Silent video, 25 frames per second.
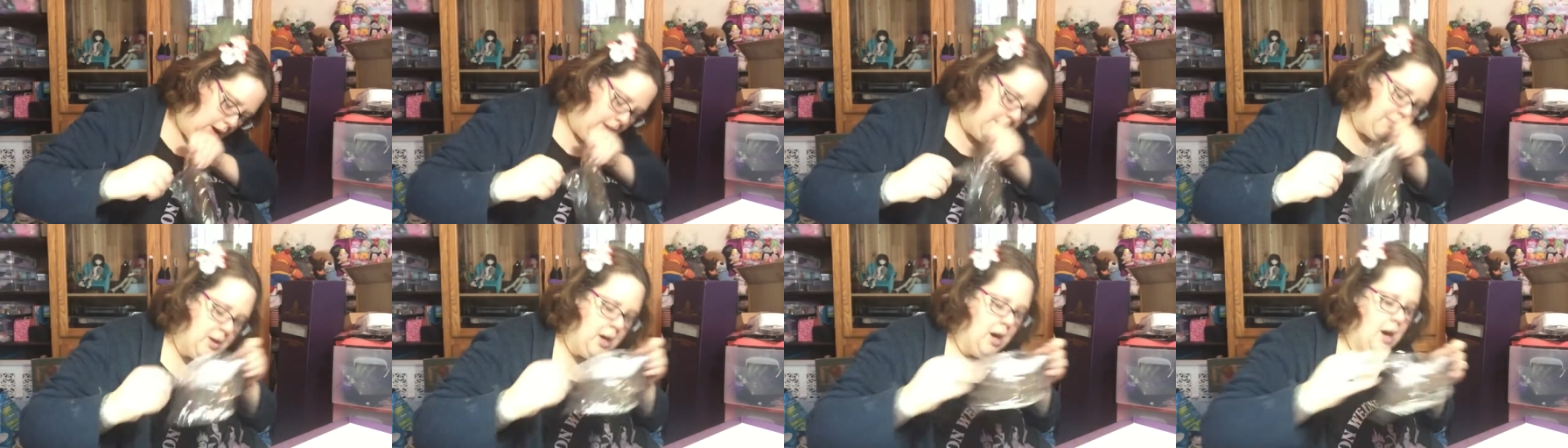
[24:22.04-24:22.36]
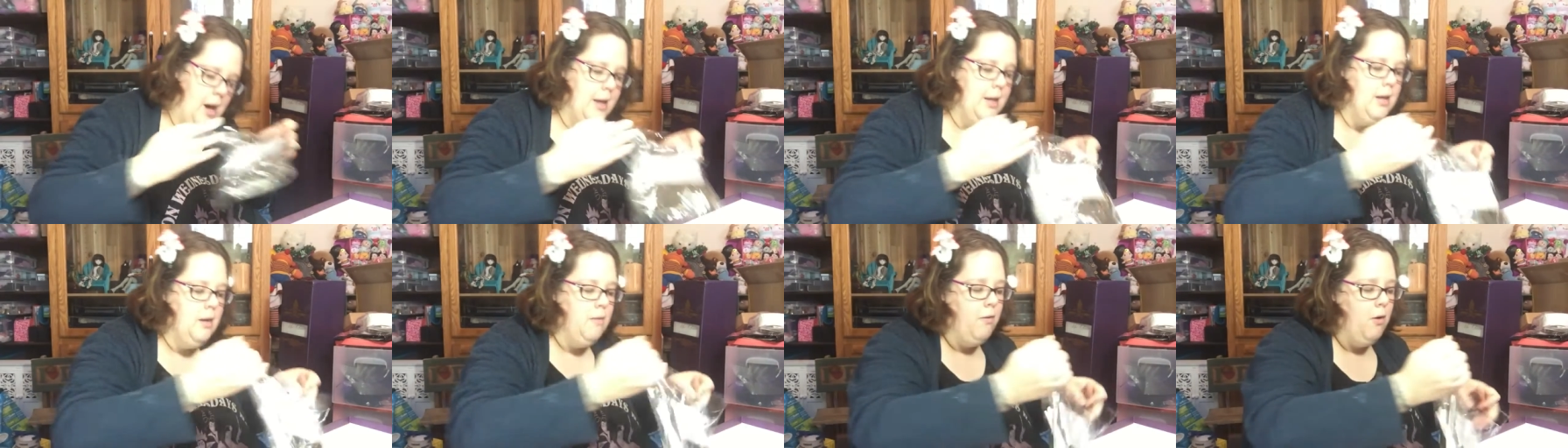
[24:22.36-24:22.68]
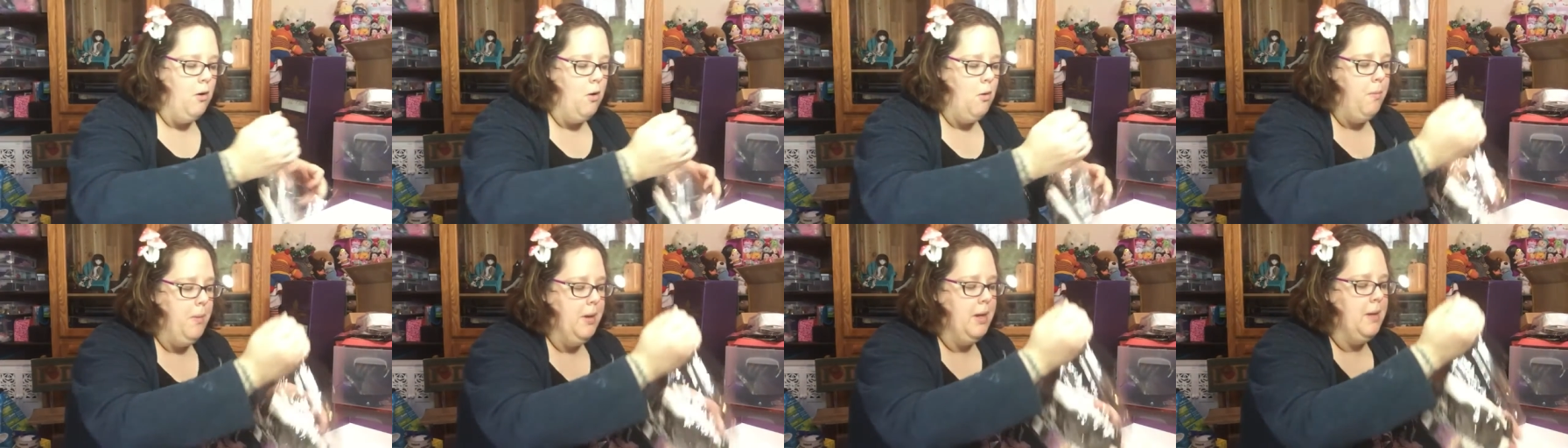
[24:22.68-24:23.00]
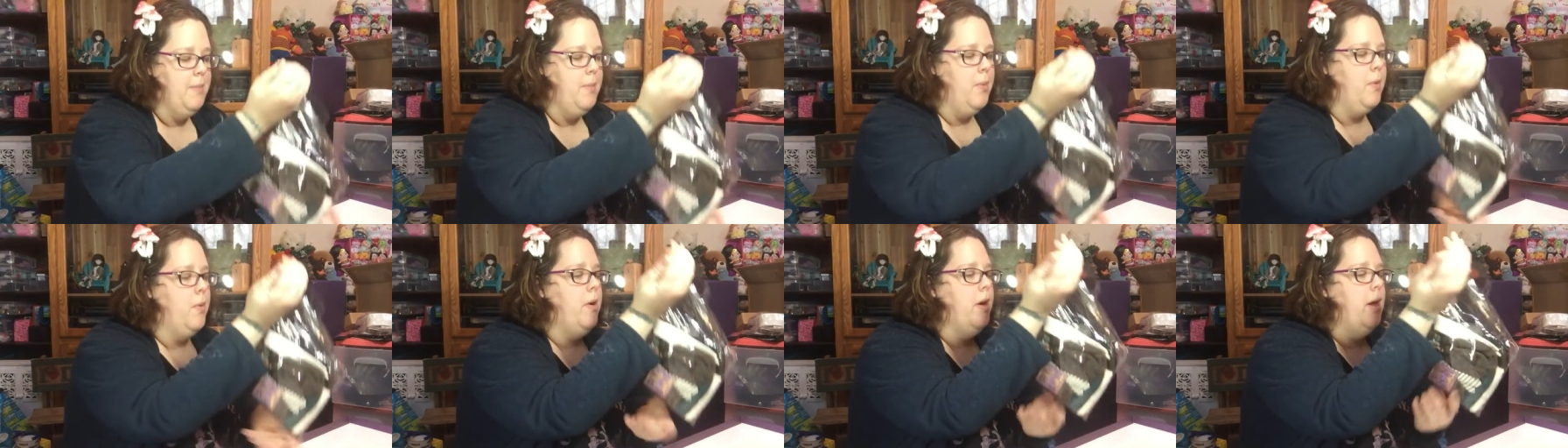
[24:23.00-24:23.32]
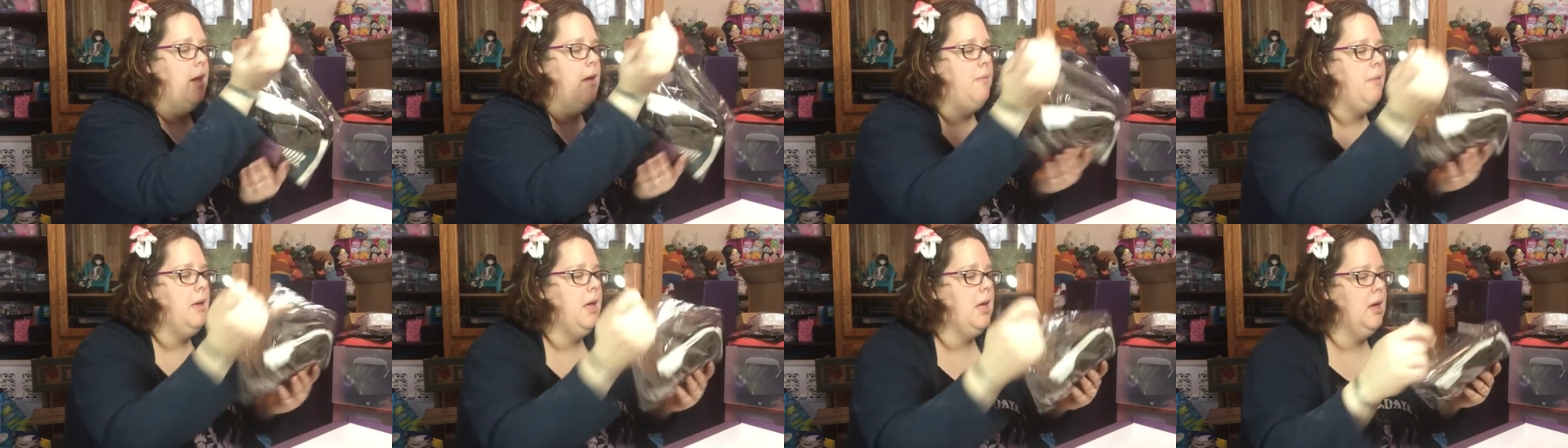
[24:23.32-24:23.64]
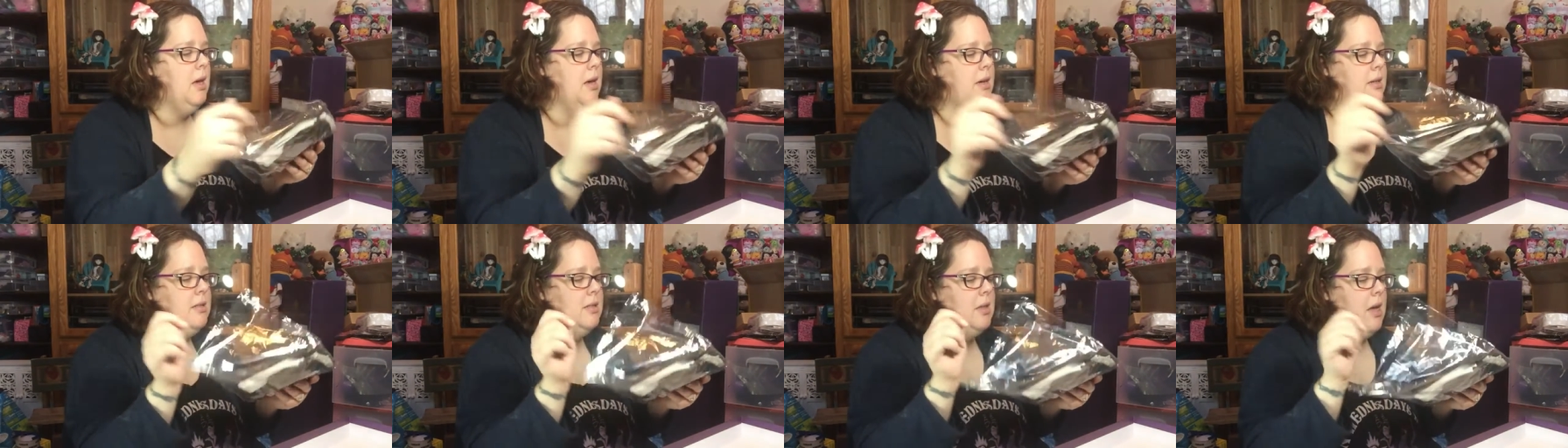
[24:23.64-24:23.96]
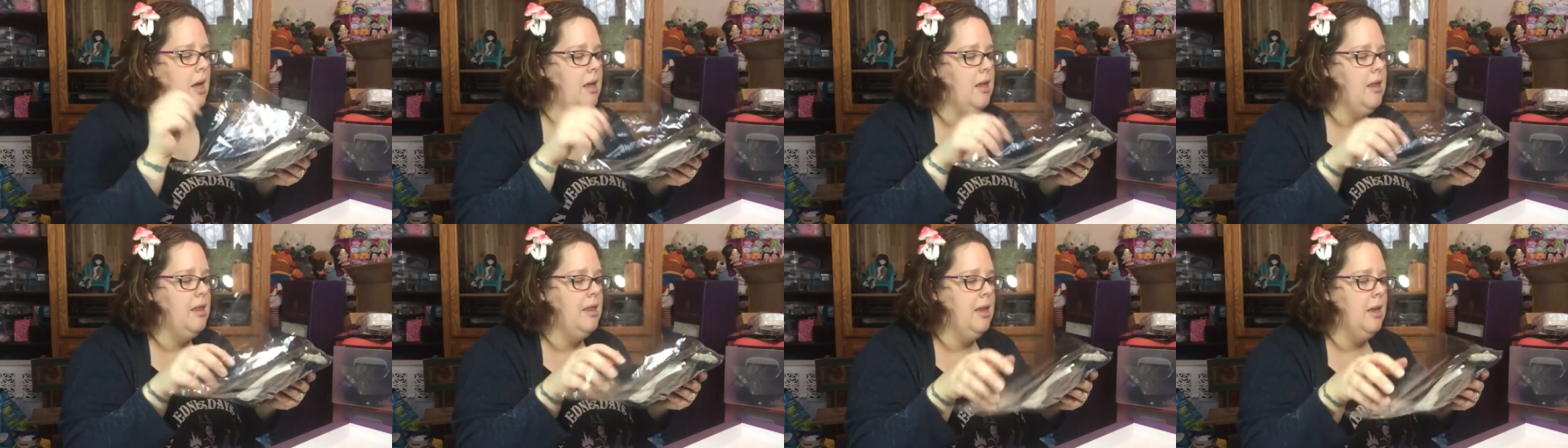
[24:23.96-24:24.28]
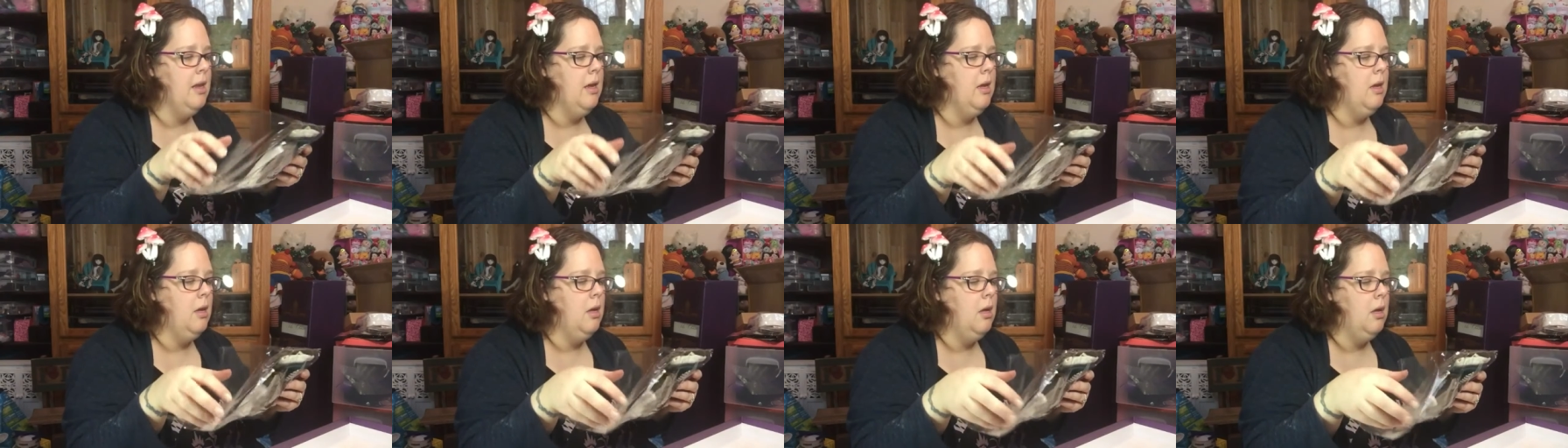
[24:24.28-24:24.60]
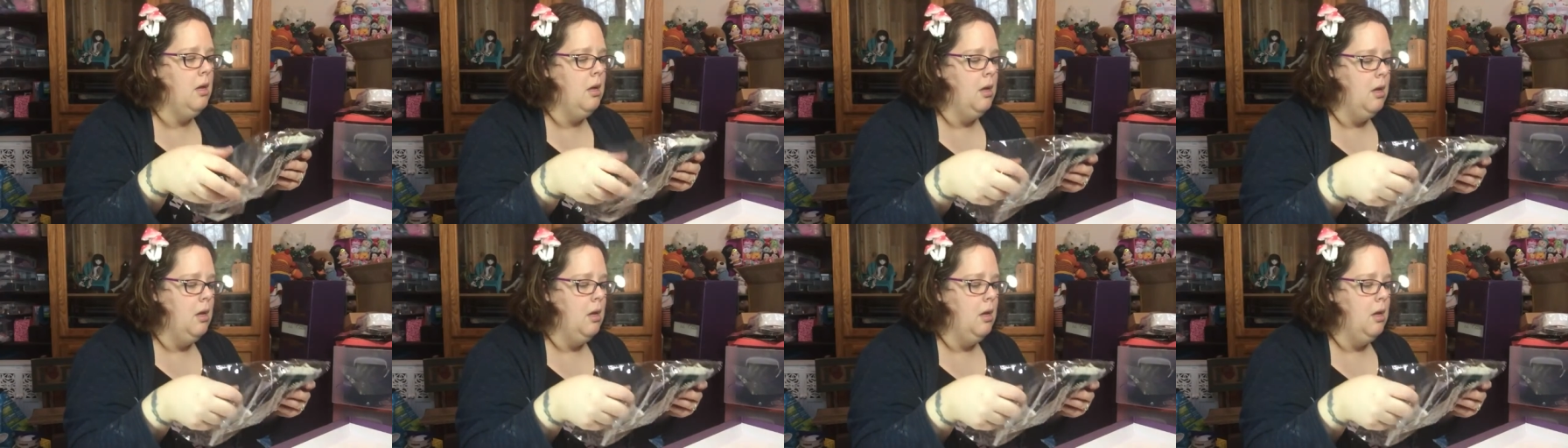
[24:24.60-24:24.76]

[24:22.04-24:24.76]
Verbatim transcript: I'm kind of hoping boy because I think